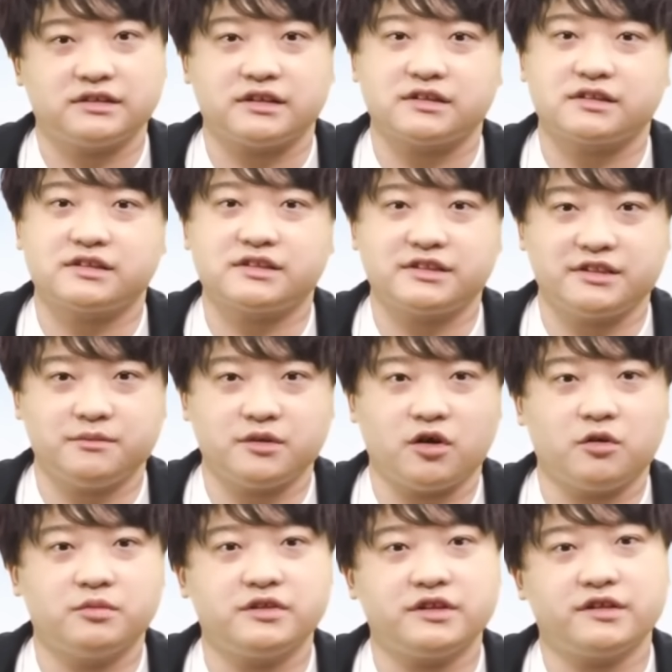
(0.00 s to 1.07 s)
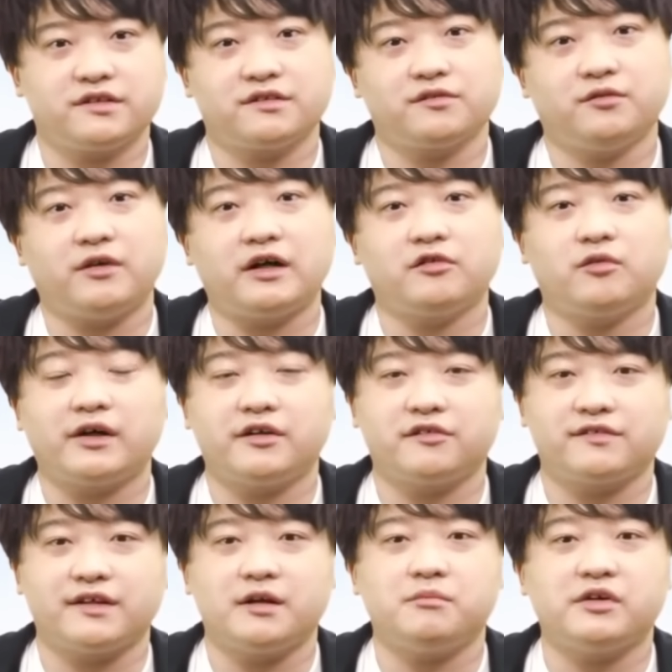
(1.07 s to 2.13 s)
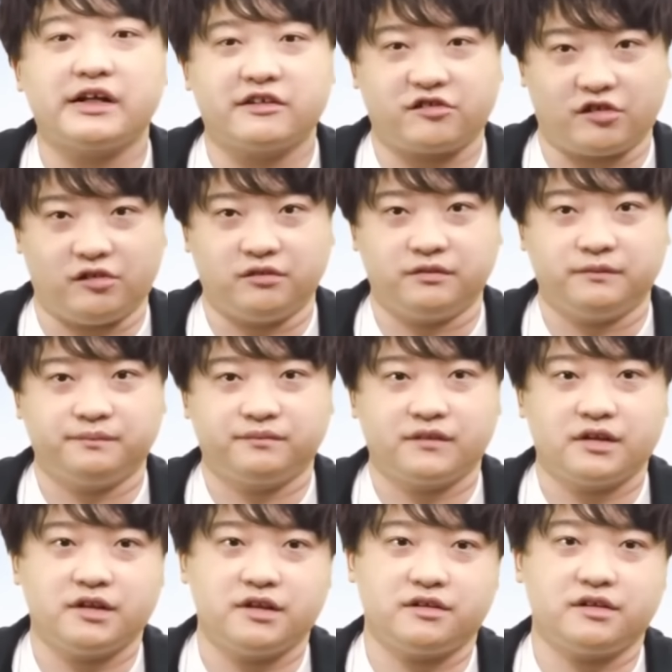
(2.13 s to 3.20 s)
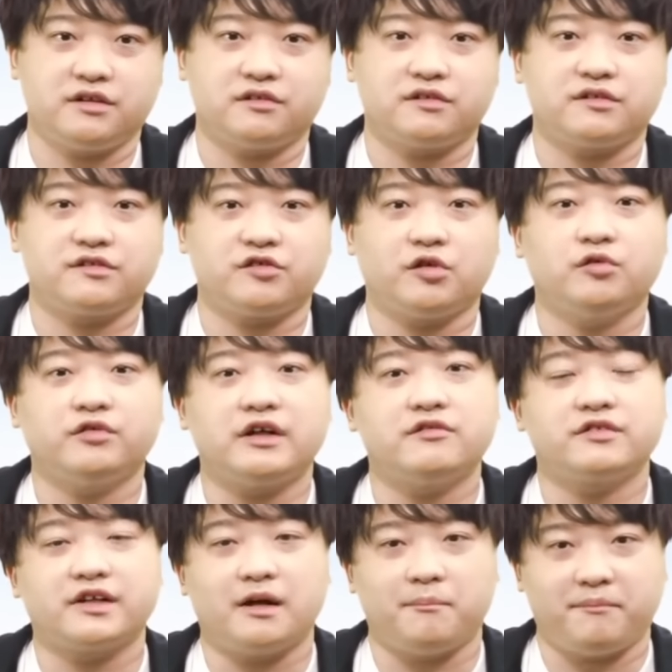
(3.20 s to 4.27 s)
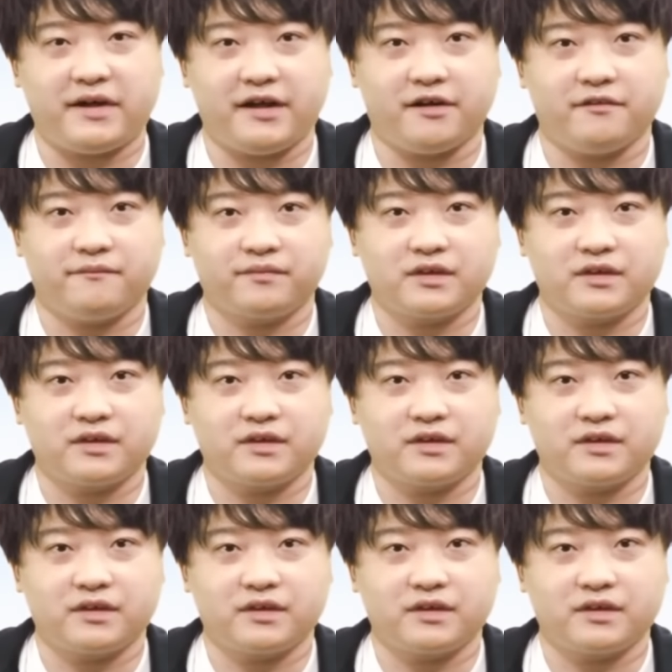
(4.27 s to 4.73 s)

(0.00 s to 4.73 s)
the theme of this worldwide celebration, heated showdown campaign,